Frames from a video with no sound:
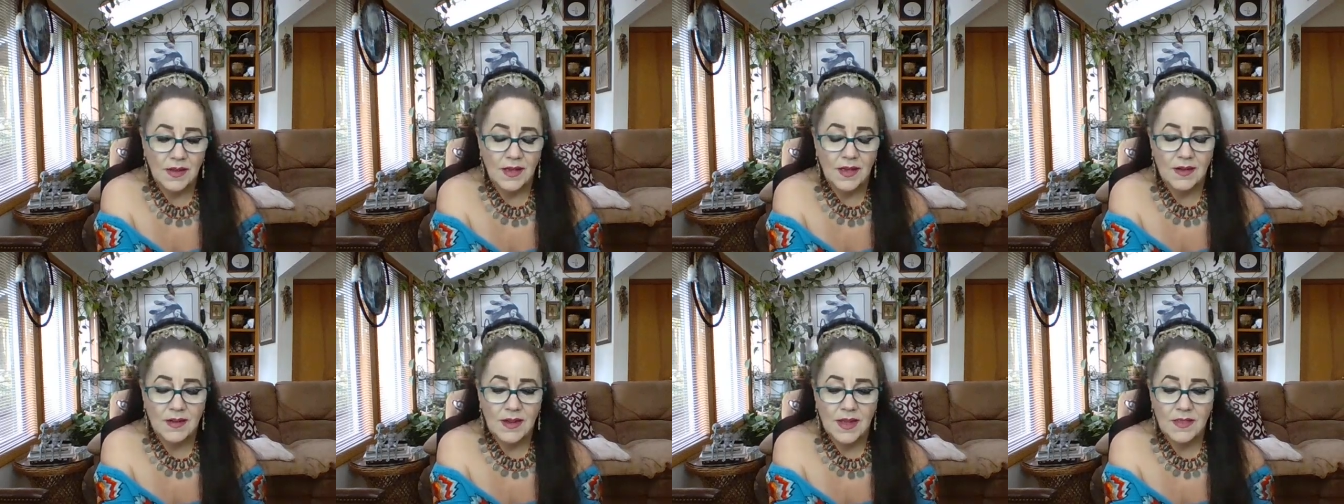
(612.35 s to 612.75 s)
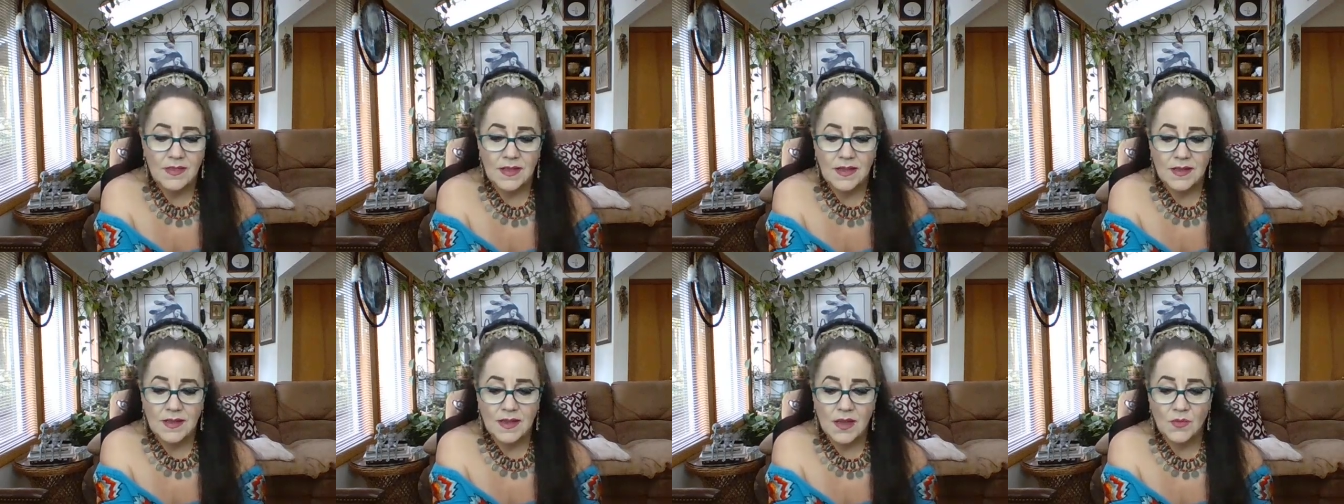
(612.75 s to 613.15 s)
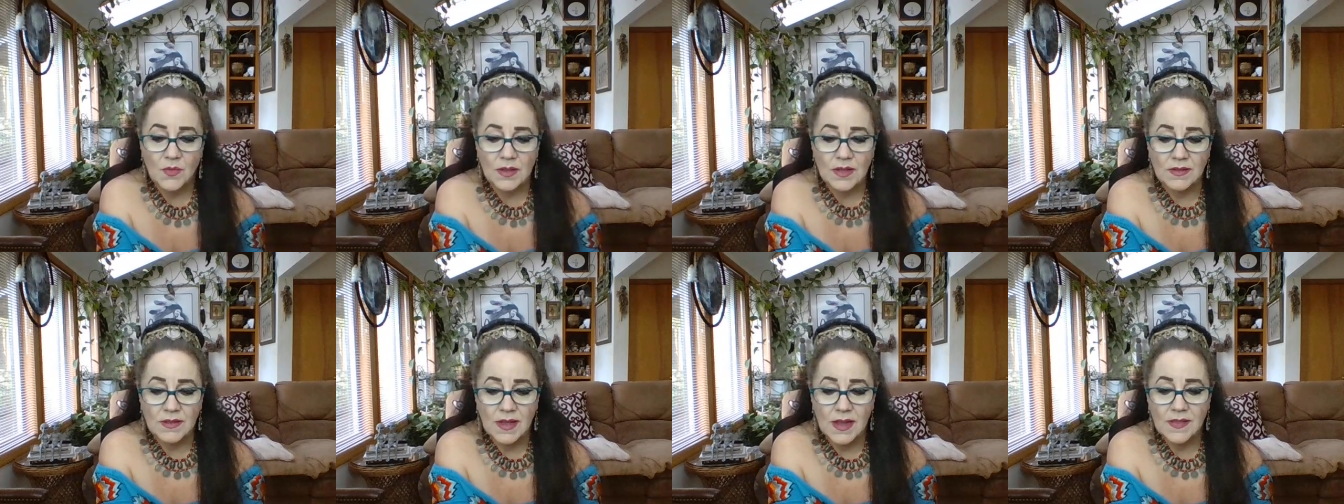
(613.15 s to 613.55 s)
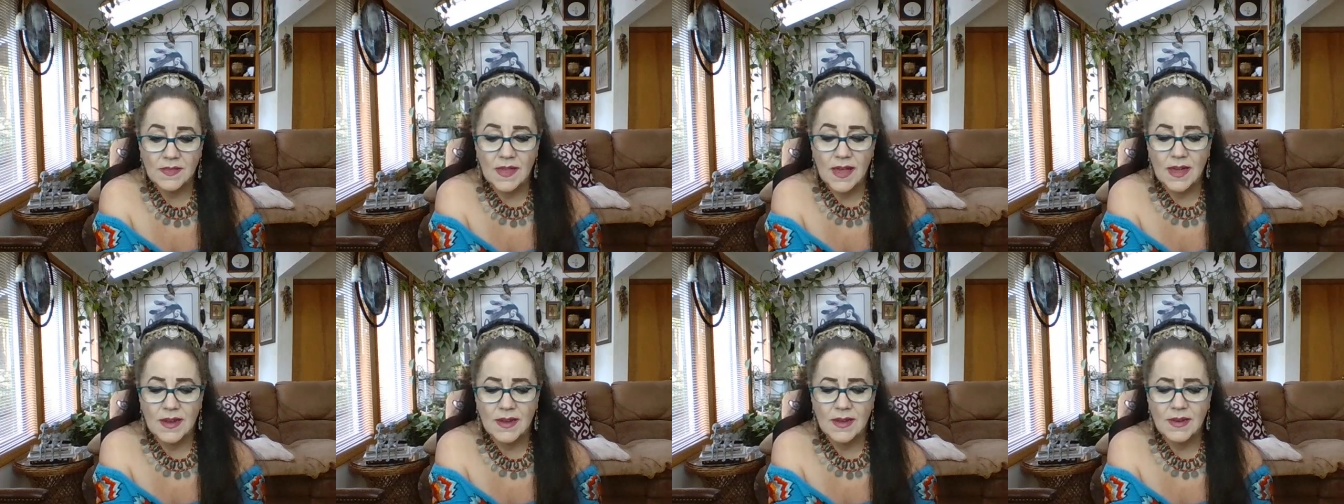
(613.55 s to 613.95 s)
And I think I really like
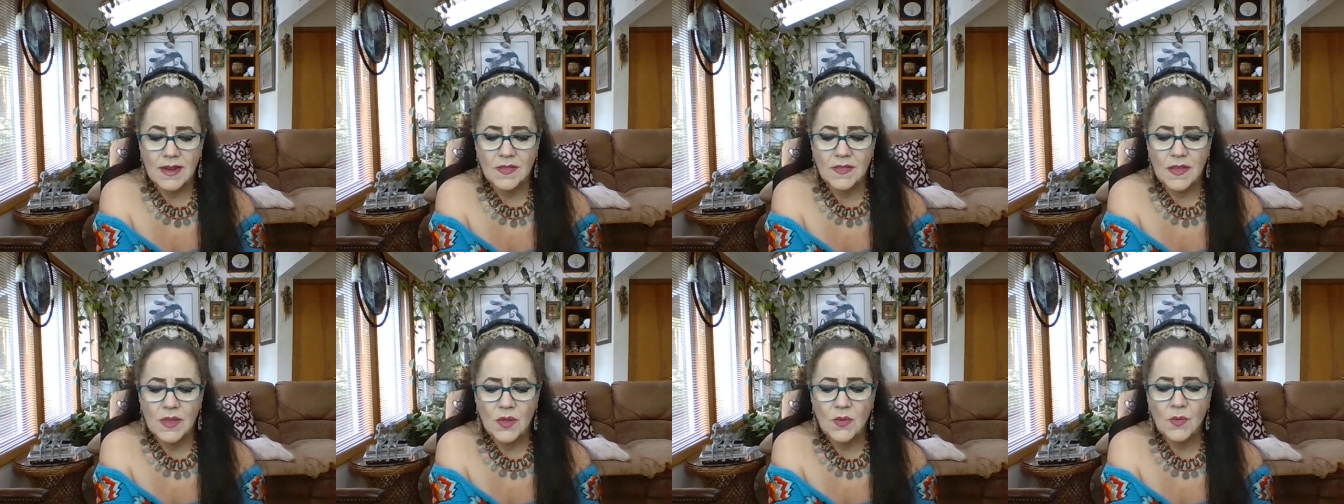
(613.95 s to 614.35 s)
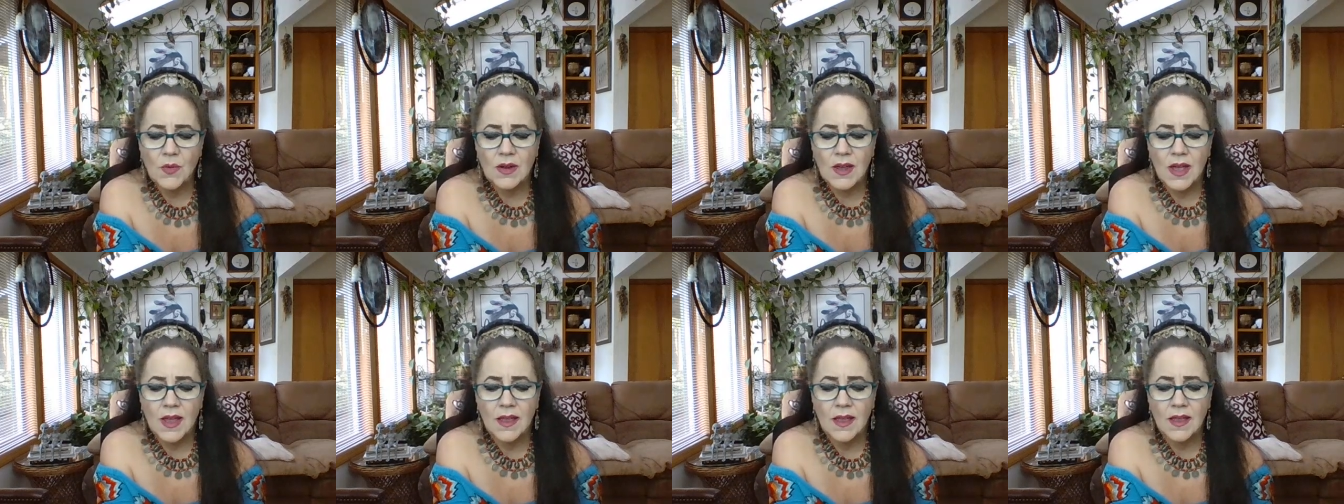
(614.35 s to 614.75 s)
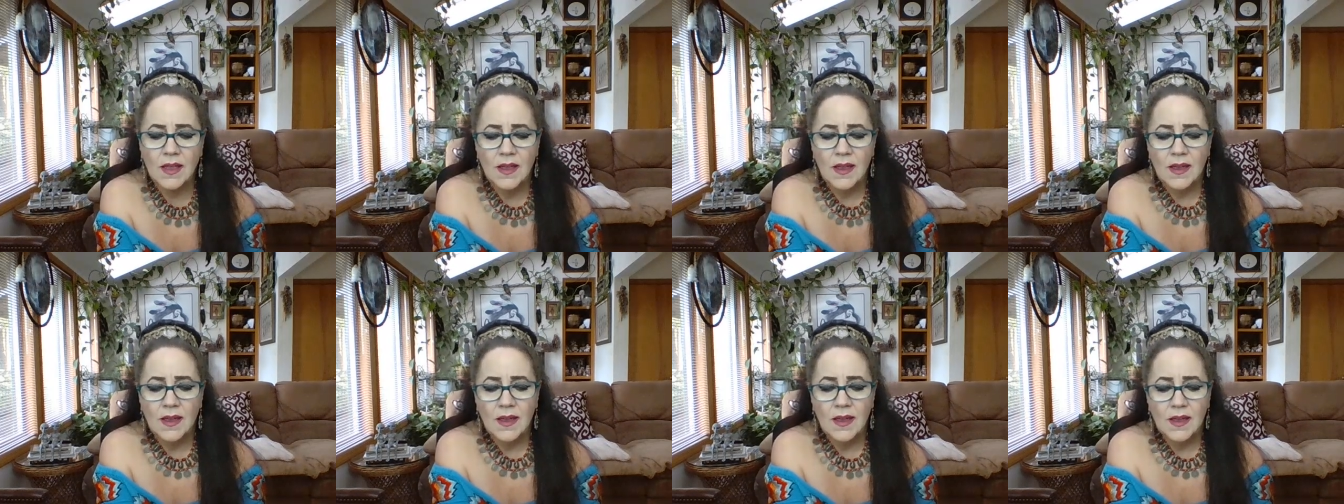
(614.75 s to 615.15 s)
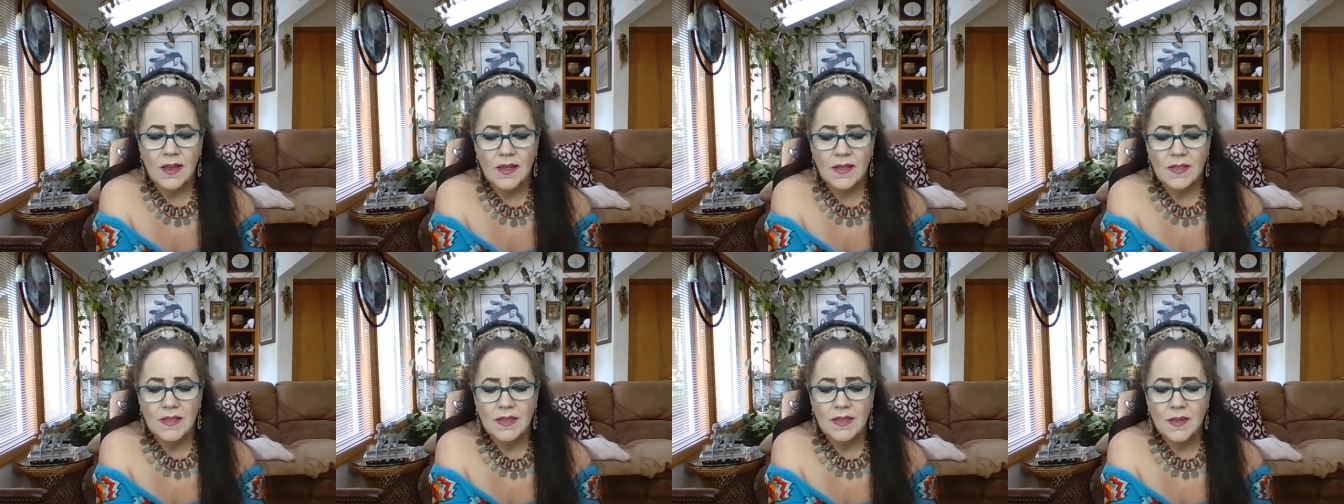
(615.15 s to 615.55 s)
that. And I think
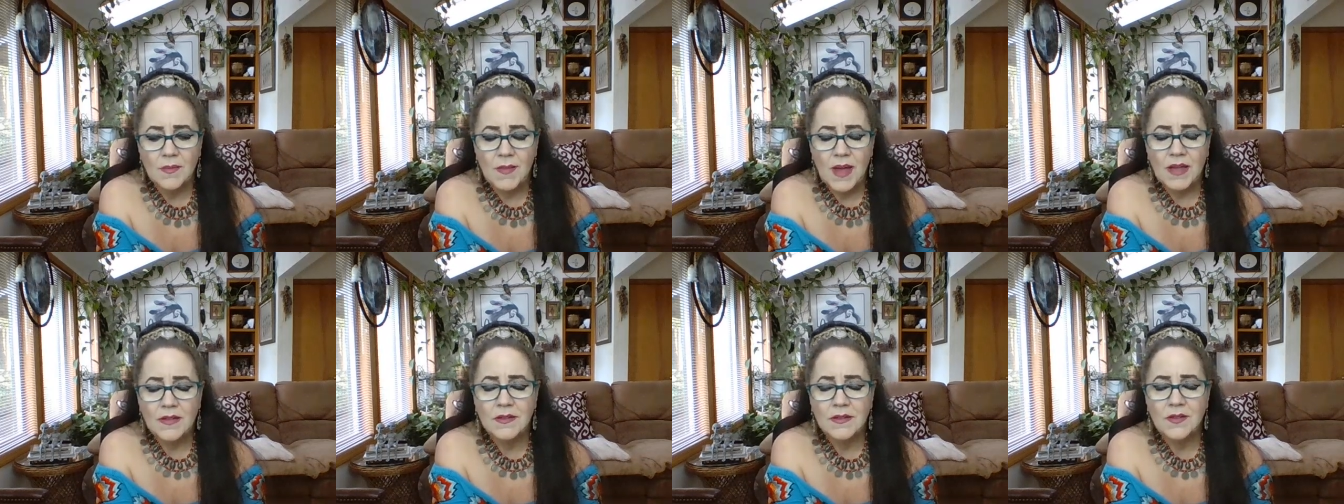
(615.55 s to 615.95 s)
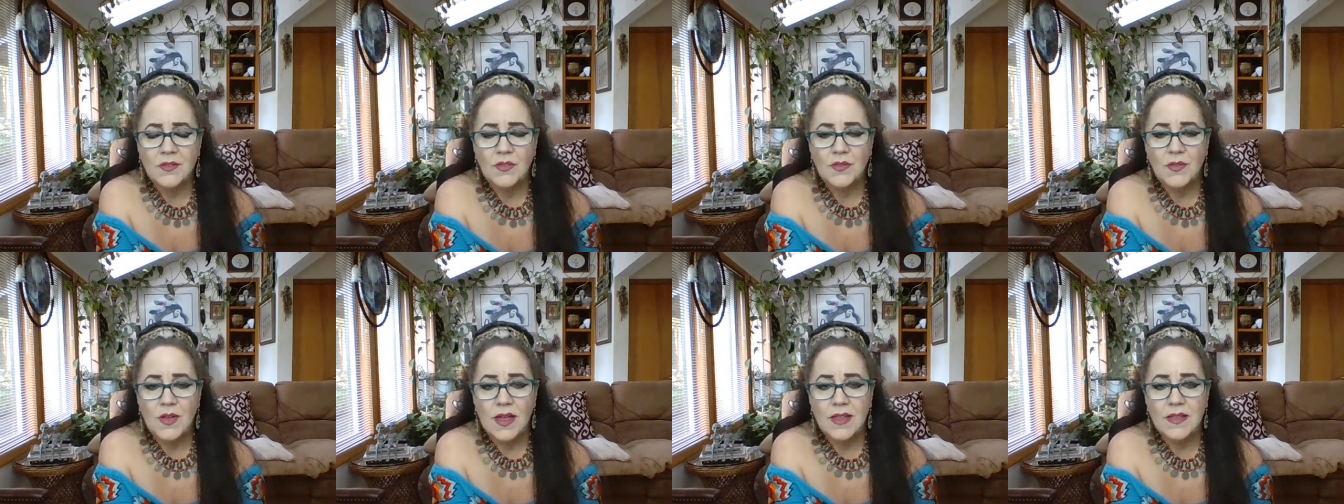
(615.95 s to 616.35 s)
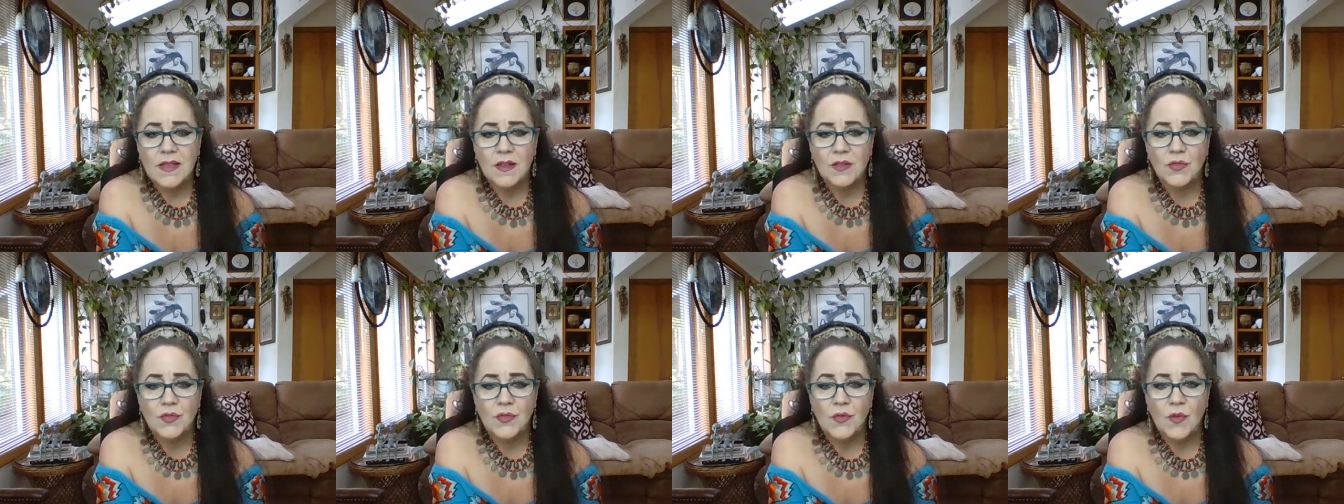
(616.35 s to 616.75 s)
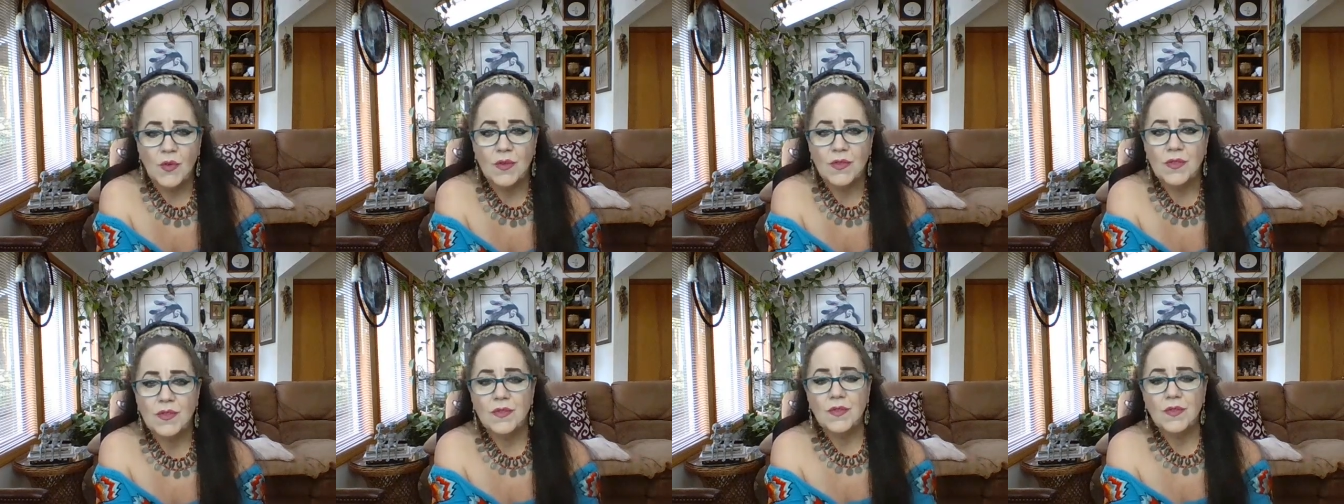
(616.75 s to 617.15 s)
the message, I guess, for